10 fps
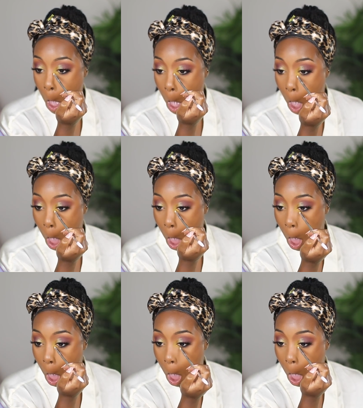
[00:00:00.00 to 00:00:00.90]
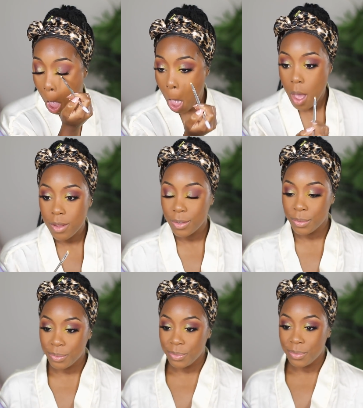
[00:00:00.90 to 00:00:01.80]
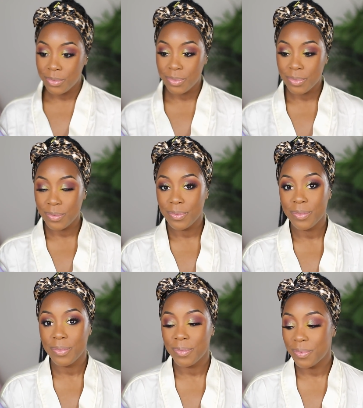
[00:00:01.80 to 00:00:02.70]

[no speech]